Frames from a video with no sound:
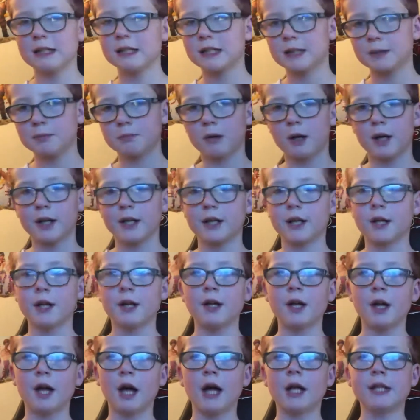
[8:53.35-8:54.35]
the spike
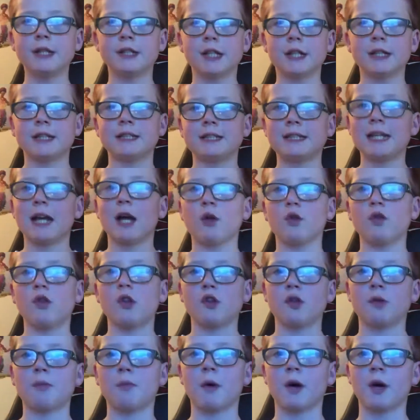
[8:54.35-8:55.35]
and just sit on the
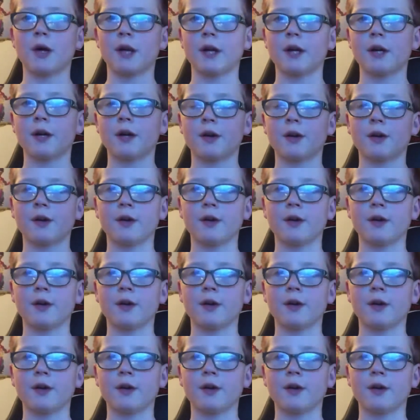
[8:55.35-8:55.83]
spike.